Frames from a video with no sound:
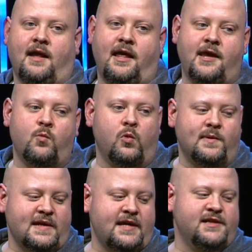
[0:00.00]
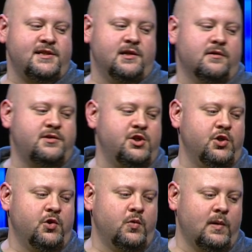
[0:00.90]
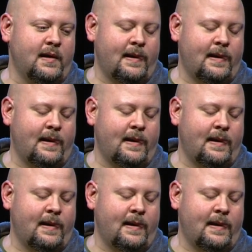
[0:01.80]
it will be easier to,